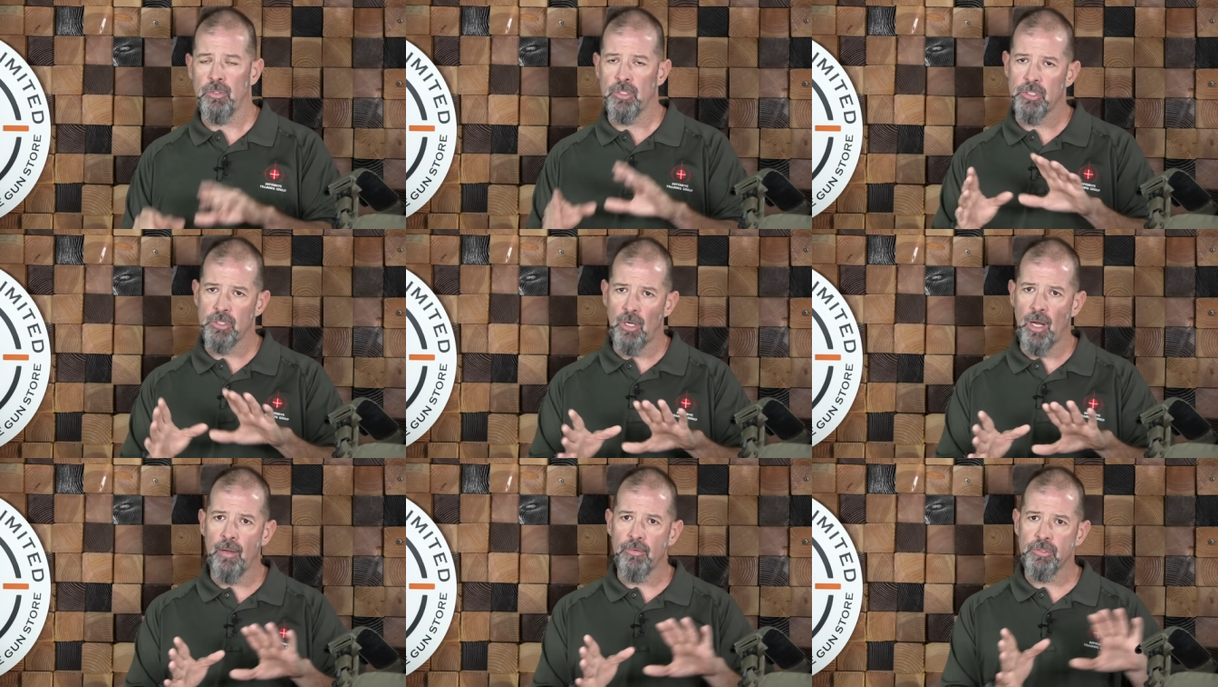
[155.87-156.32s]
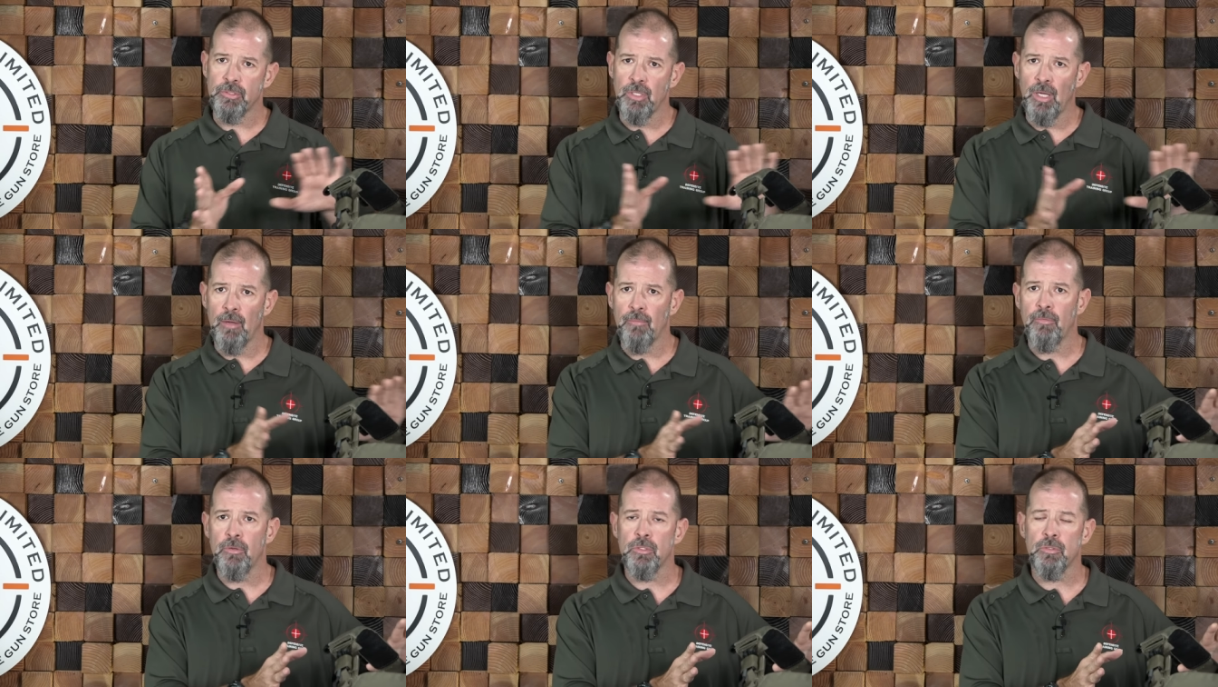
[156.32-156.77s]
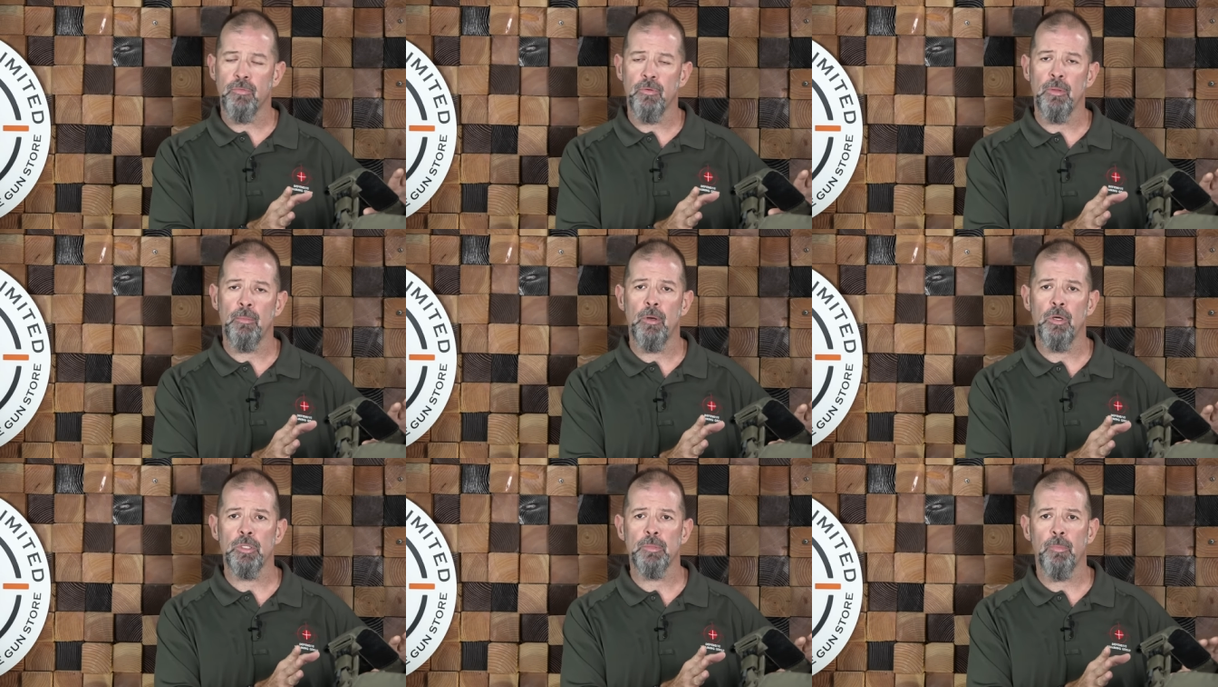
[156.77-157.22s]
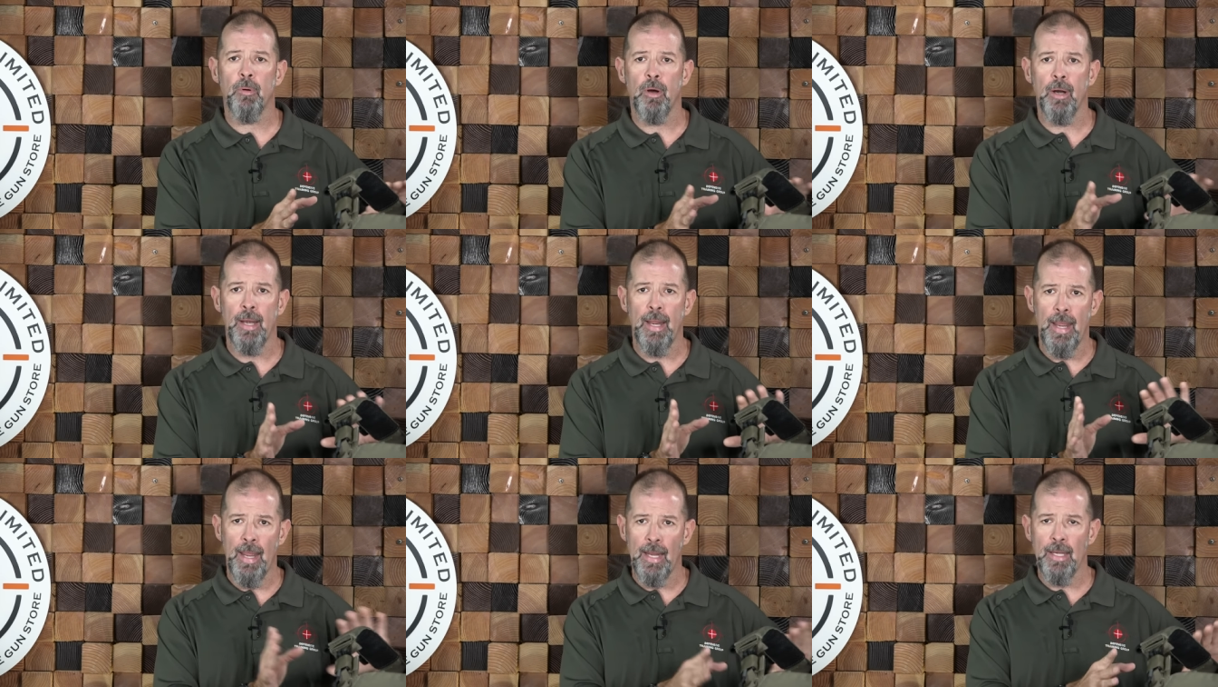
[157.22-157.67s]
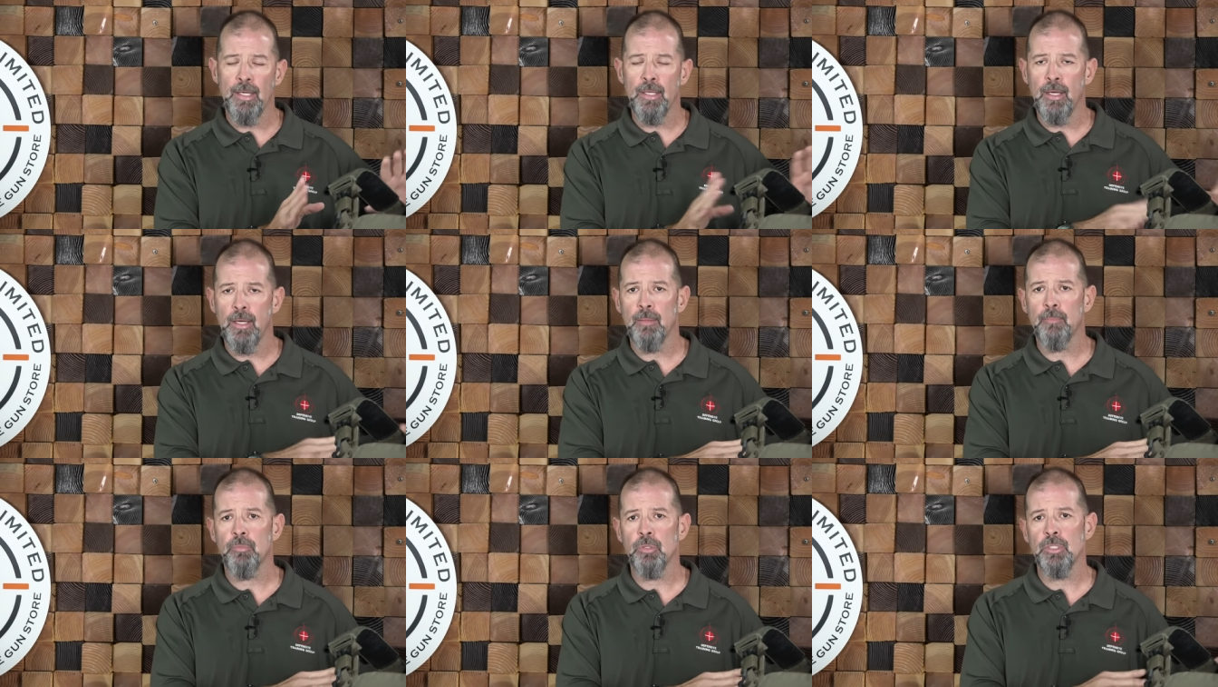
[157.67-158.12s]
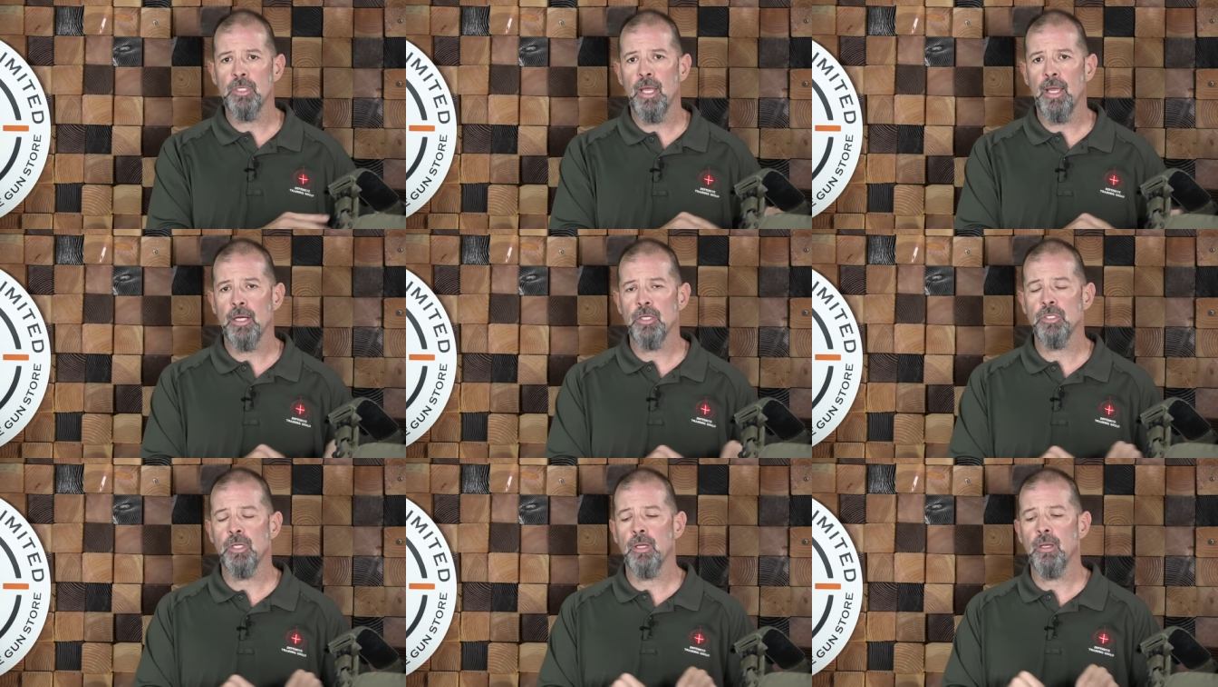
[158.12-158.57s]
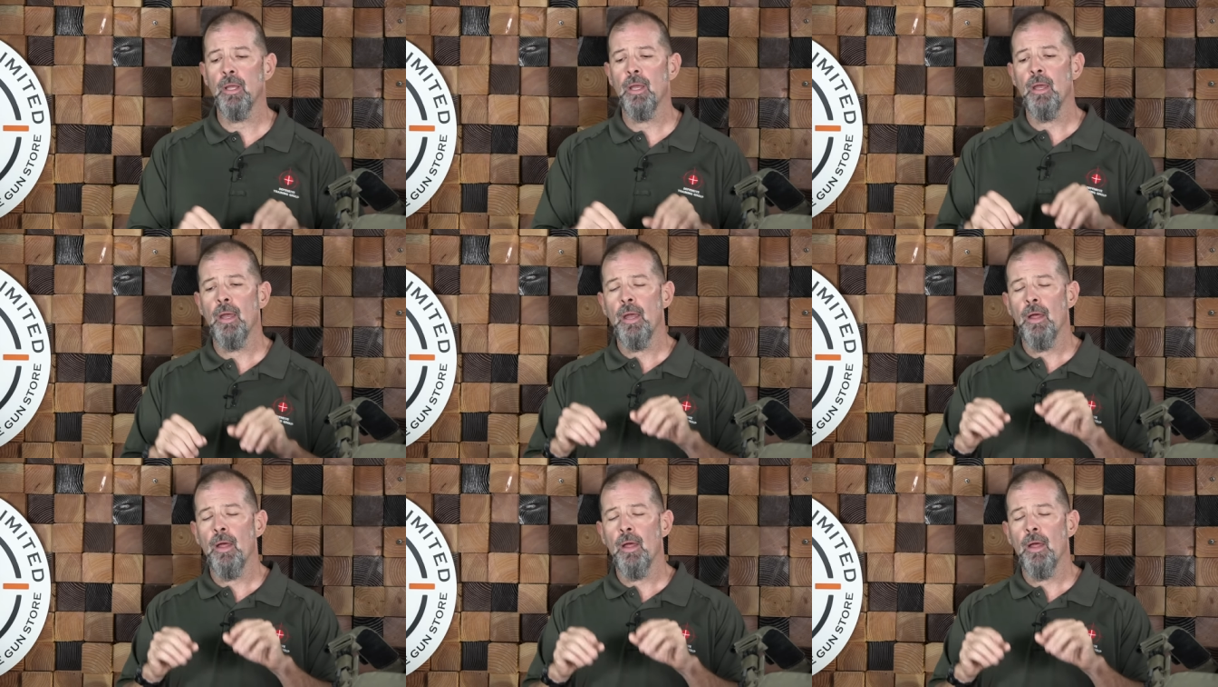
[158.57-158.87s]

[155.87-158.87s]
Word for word: The soft stuff is for the most part handgun protection.